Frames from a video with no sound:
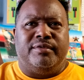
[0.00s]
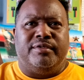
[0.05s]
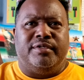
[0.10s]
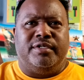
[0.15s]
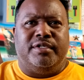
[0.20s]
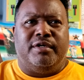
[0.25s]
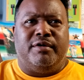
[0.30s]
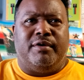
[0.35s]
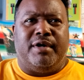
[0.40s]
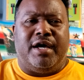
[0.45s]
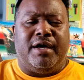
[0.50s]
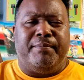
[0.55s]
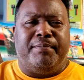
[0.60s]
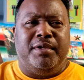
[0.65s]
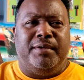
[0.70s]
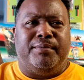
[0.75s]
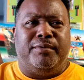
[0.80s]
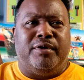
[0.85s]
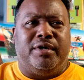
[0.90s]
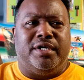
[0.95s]
you know, our
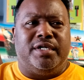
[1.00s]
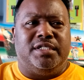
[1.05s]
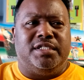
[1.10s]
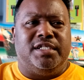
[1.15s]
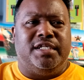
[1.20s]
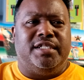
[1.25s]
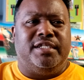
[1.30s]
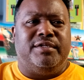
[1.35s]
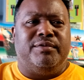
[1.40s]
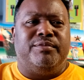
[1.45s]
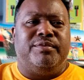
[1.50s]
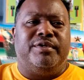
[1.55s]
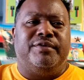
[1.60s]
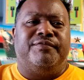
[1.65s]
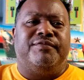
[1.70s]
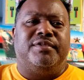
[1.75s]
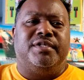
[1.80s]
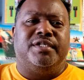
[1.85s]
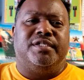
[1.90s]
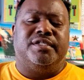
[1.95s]
people are contending
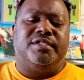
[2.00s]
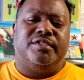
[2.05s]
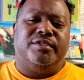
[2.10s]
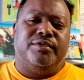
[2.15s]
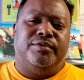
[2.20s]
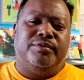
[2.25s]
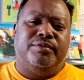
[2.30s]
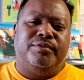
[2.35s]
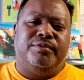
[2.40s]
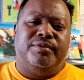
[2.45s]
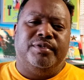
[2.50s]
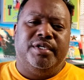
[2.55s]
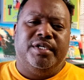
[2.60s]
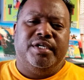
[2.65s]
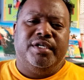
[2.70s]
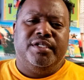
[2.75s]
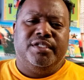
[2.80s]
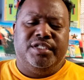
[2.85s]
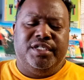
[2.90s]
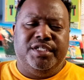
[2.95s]
with this new
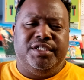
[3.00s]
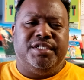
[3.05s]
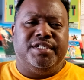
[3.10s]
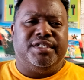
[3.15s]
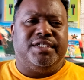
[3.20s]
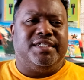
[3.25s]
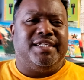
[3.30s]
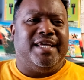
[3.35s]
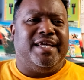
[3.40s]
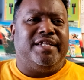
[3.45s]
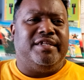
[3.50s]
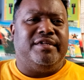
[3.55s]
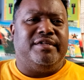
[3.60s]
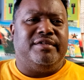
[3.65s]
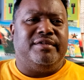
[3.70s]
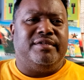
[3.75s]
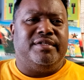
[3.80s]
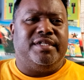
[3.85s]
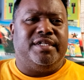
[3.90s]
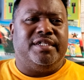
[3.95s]
teaching standard
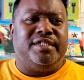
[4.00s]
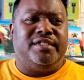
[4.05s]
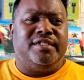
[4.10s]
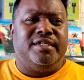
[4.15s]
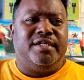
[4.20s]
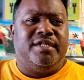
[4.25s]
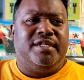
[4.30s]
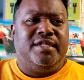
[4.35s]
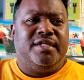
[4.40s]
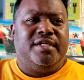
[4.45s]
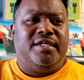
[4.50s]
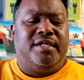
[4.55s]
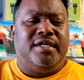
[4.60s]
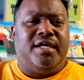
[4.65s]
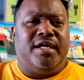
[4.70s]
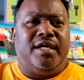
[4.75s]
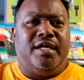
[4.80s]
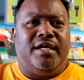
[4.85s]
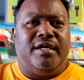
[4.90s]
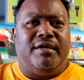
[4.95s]
that,
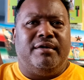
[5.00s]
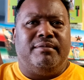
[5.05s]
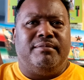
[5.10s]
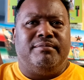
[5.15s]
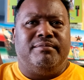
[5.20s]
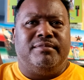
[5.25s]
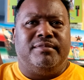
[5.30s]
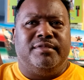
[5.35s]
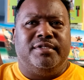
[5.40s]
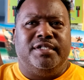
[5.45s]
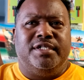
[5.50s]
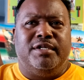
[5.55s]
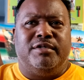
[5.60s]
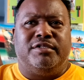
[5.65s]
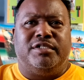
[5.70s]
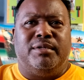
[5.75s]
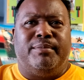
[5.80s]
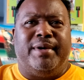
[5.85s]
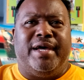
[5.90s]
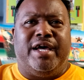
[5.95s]
you know,
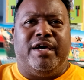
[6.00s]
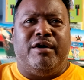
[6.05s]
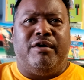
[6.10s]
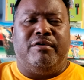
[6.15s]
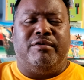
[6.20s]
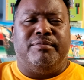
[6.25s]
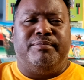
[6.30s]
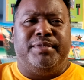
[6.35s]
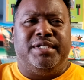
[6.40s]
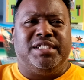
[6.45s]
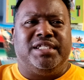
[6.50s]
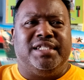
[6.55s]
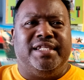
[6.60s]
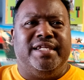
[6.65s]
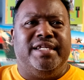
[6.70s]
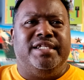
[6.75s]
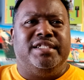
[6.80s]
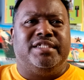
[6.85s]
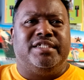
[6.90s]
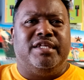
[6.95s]
somehow
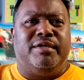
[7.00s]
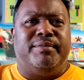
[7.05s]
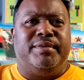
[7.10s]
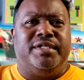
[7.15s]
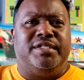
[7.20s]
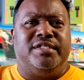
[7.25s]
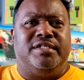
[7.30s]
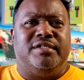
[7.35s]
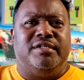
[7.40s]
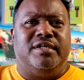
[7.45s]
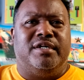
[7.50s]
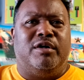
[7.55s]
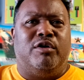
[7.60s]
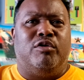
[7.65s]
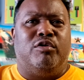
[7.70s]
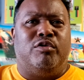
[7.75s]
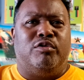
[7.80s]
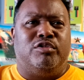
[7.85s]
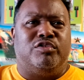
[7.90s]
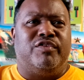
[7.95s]
misleads them into,
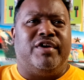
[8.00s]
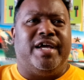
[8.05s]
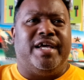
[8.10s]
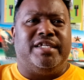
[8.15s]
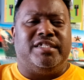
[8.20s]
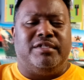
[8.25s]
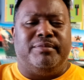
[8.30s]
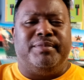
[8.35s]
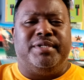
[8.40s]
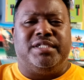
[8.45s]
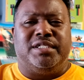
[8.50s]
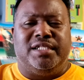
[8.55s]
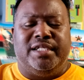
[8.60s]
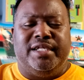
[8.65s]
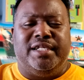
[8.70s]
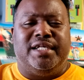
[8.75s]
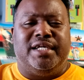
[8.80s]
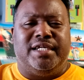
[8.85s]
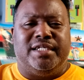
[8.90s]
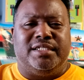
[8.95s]
or tries to
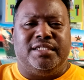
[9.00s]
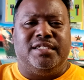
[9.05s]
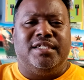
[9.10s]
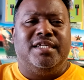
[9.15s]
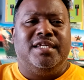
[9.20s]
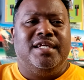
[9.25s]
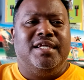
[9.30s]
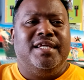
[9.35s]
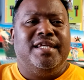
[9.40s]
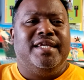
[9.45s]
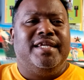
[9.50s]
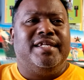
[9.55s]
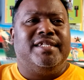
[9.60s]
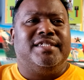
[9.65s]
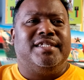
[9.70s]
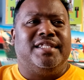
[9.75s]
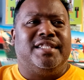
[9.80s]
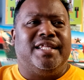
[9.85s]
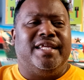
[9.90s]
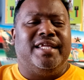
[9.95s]
mislead us
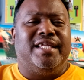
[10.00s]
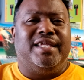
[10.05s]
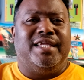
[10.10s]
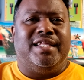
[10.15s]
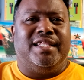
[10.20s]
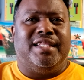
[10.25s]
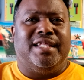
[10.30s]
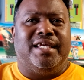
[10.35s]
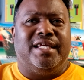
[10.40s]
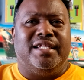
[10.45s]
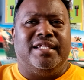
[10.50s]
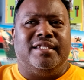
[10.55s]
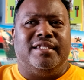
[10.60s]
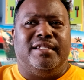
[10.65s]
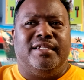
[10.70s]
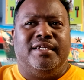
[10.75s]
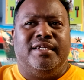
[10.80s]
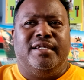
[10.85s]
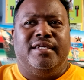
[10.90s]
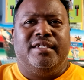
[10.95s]
into thinking that
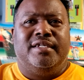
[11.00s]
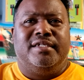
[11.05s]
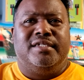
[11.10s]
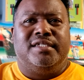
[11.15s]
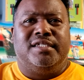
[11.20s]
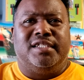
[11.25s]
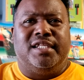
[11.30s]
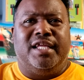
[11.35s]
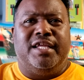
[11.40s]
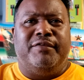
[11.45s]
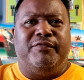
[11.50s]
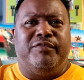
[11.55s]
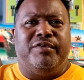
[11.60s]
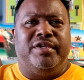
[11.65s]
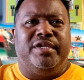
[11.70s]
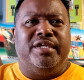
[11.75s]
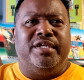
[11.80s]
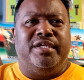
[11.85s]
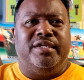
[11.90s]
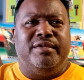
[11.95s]
slavery,
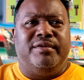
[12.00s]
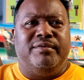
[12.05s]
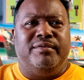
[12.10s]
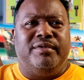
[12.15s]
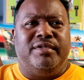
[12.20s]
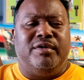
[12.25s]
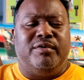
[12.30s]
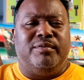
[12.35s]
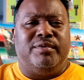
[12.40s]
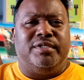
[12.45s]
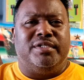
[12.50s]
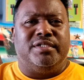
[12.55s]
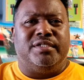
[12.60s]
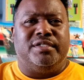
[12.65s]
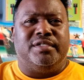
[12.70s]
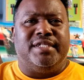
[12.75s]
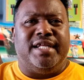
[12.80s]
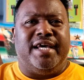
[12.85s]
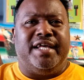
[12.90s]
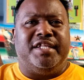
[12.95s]
you know,
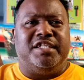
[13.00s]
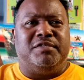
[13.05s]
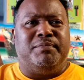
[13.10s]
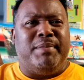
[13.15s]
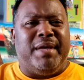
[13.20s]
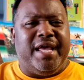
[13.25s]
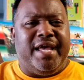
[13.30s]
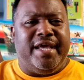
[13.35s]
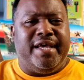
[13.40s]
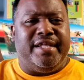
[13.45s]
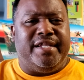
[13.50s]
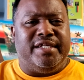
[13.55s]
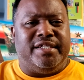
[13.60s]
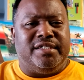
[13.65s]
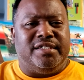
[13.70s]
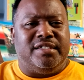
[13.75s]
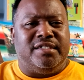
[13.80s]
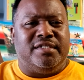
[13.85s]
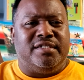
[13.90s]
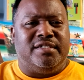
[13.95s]
was not as bad
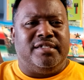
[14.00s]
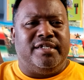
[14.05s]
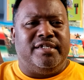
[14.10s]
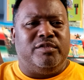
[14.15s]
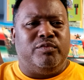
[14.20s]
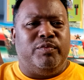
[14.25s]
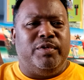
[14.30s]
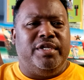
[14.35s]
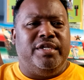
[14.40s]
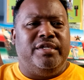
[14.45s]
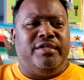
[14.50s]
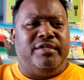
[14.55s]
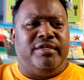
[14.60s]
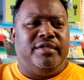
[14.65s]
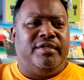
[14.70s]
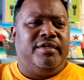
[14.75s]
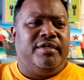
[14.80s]
as we